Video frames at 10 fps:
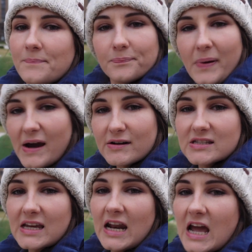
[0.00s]
parents
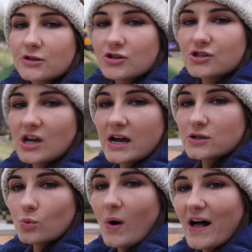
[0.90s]
can exercise
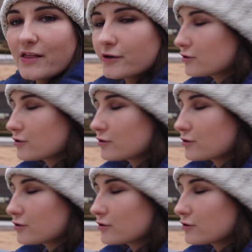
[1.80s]
while their